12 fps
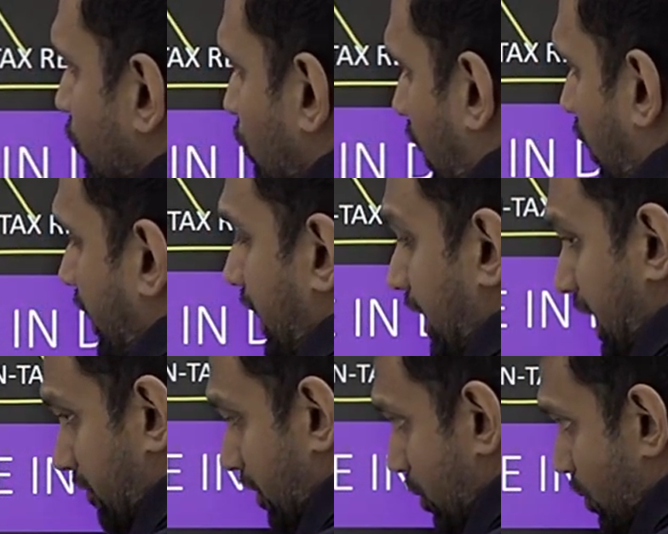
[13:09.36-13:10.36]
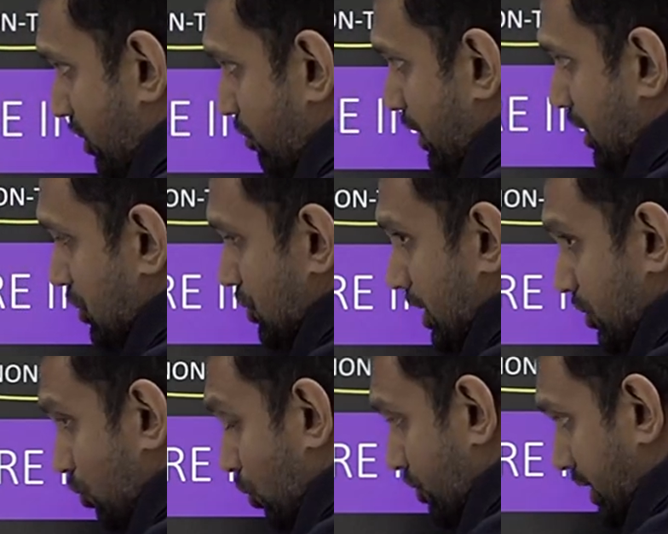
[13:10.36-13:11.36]
So on in revenue expenditure,
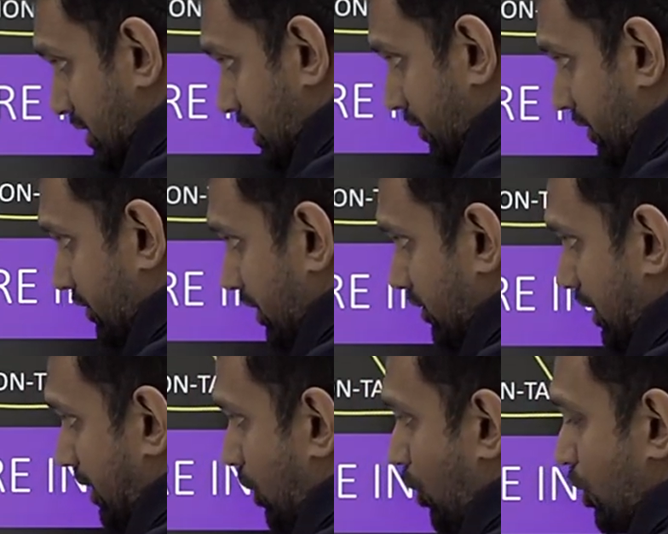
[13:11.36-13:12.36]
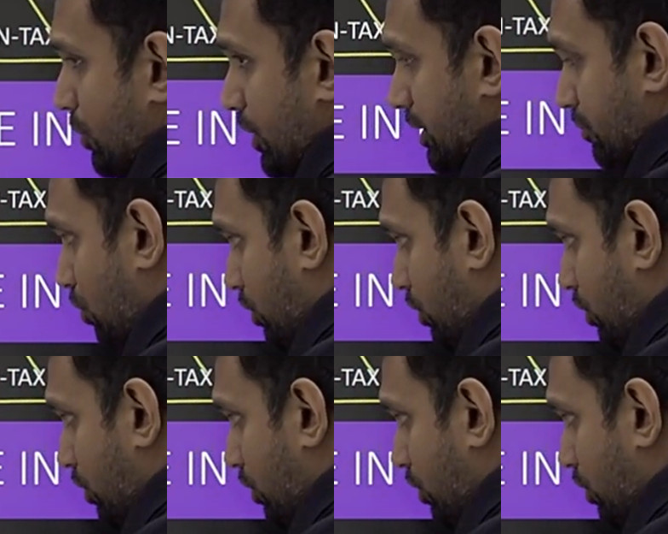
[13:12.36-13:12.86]
social services are contributing